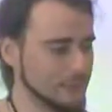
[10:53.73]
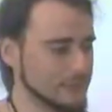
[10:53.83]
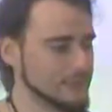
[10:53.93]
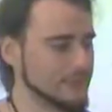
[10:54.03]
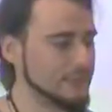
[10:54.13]

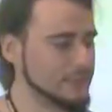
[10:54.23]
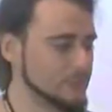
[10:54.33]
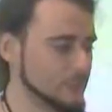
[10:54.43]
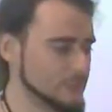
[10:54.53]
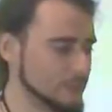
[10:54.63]
it, still is
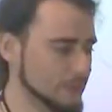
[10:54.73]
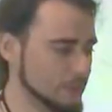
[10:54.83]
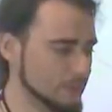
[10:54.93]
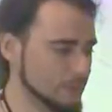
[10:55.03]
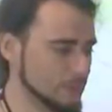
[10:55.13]
possible
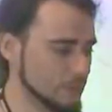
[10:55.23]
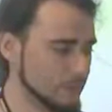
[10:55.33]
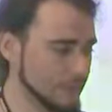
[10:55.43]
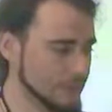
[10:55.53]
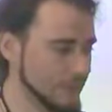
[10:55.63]
to, to
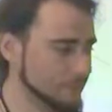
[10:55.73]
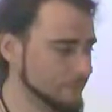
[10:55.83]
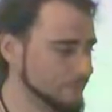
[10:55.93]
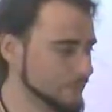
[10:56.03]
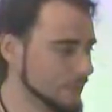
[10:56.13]
read
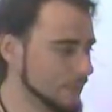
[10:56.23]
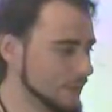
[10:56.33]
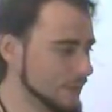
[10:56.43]
them.